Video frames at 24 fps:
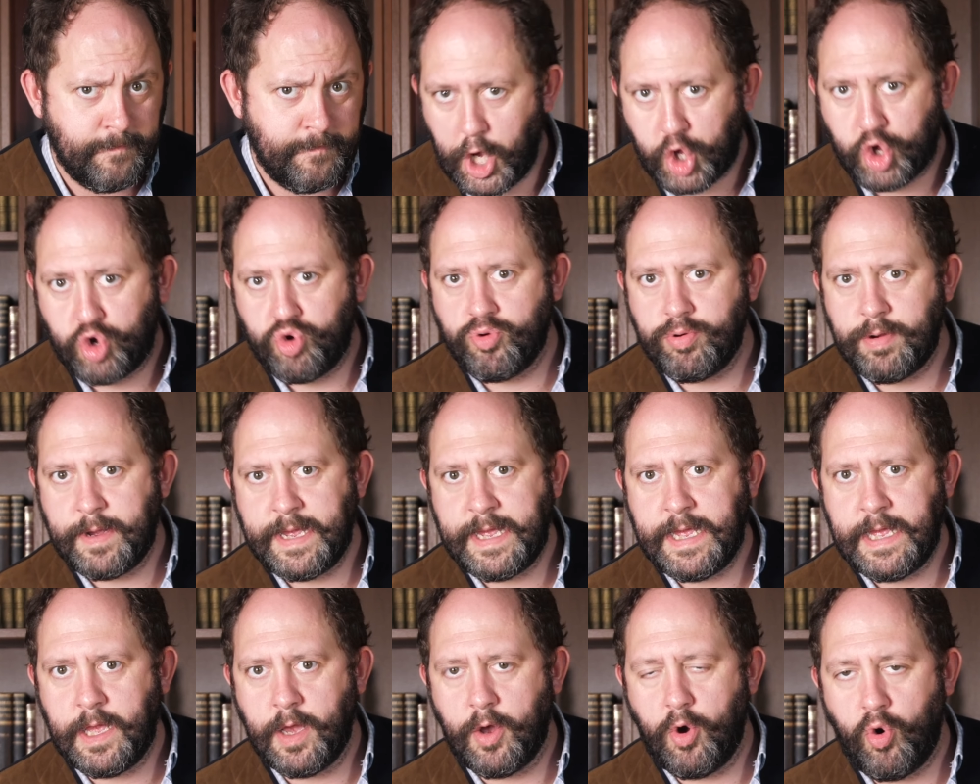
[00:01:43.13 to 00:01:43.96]

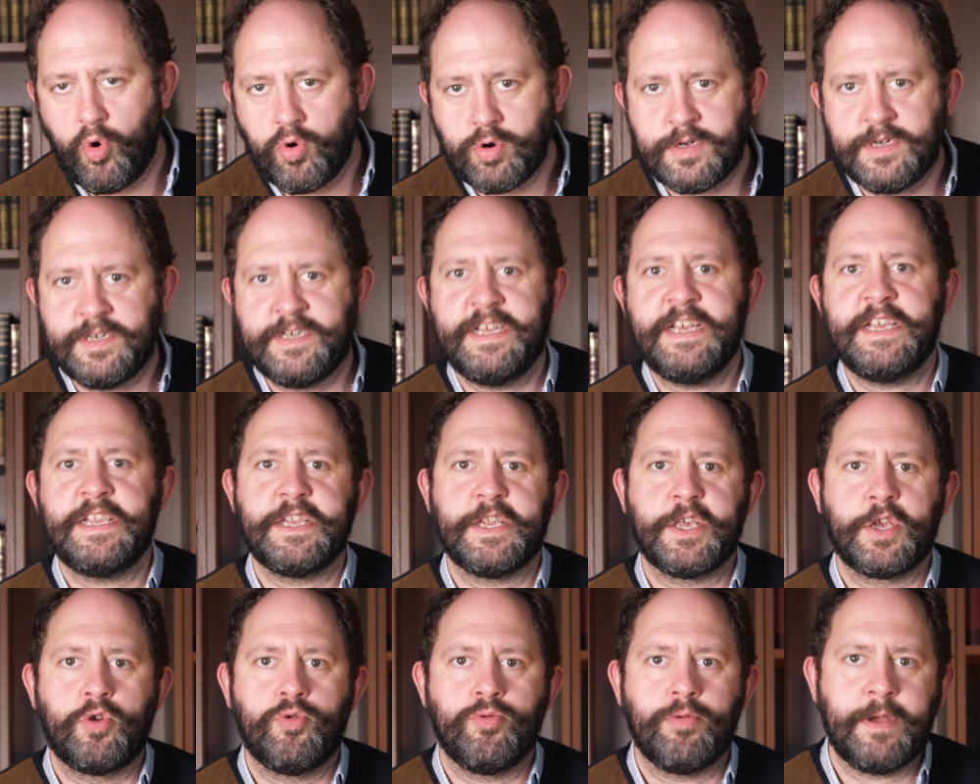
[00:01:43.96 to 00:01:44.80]
Agree or
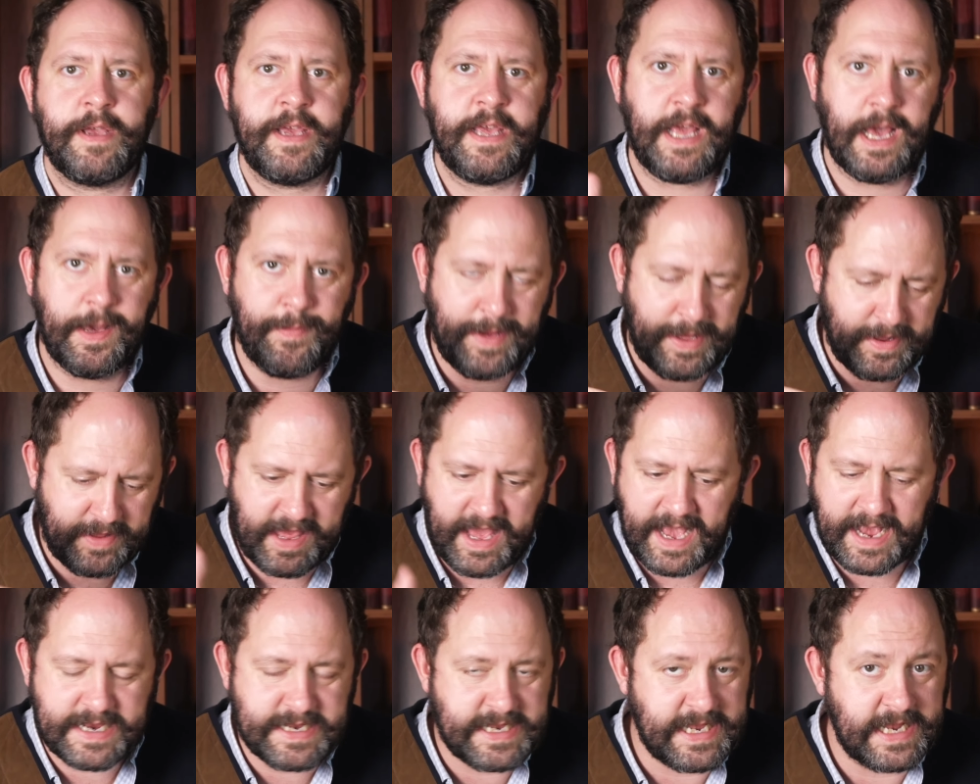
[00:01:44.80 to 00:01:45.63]
disagree about
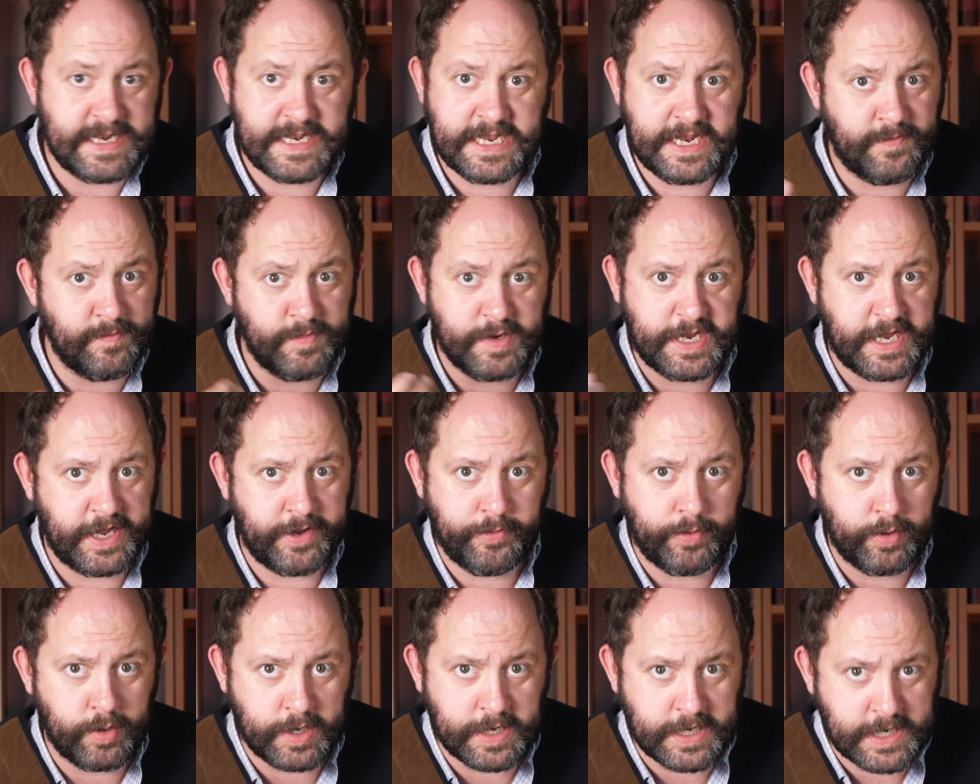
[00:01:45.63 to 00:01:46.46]
the accented
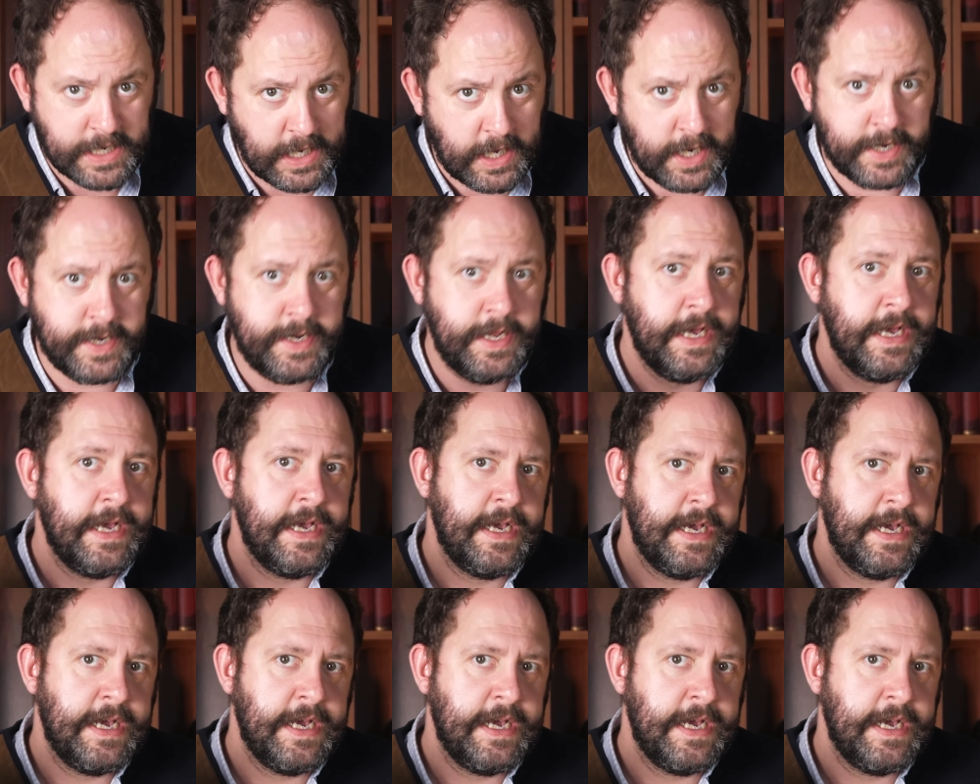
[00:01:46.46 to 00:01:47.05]
material design?